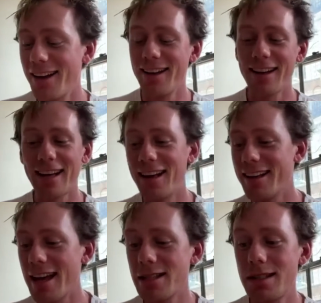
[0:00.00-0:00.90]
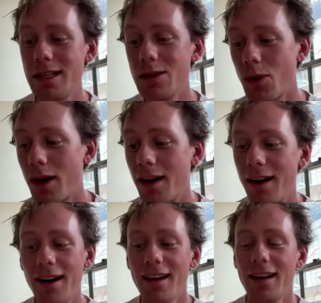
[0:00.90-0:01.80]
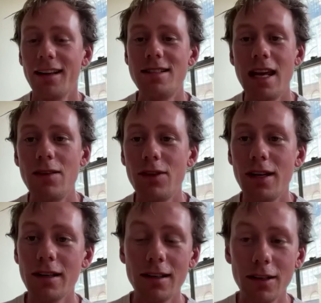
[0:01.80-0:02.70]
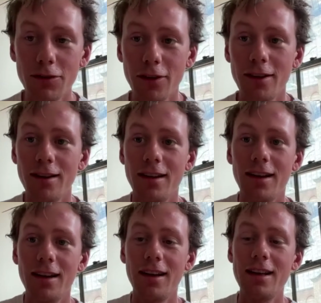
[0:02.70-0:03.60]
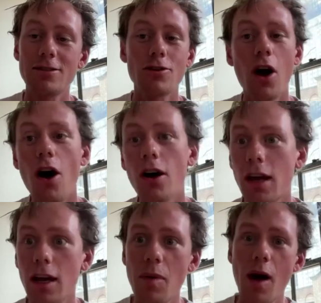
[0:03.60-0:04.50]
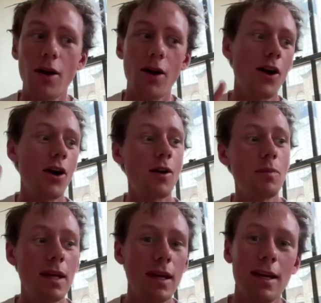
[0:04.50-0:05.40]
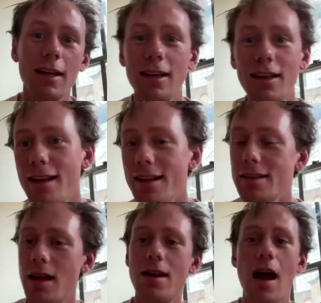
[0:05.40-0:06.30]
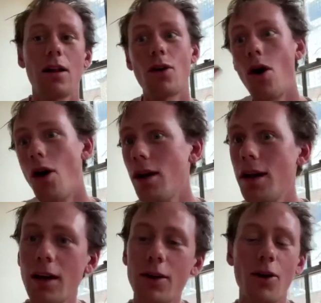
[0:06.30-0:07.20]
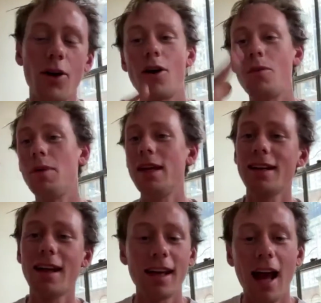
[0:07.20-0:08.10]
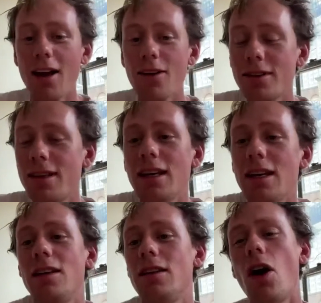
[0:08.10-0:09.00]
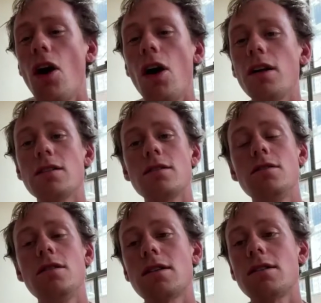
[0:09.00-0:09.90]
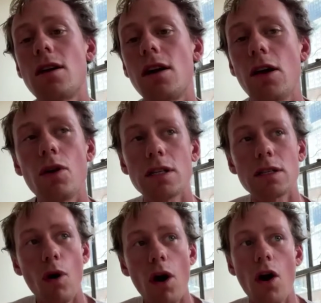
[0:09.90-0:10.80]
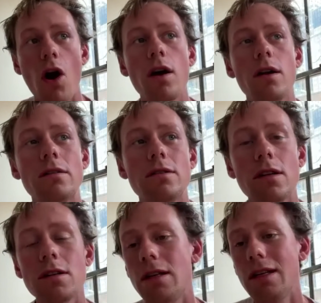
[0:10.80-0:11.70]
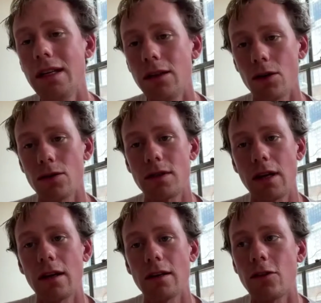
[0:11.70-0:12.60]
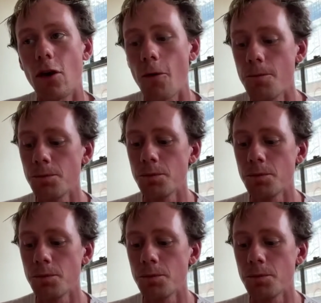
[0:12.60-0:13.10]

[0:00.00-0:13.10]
like a scene where David and Griffith is talking about her being an alcoholic or her being like, I don't think the audience necessarily, or a smart audience doesn't need those things. So,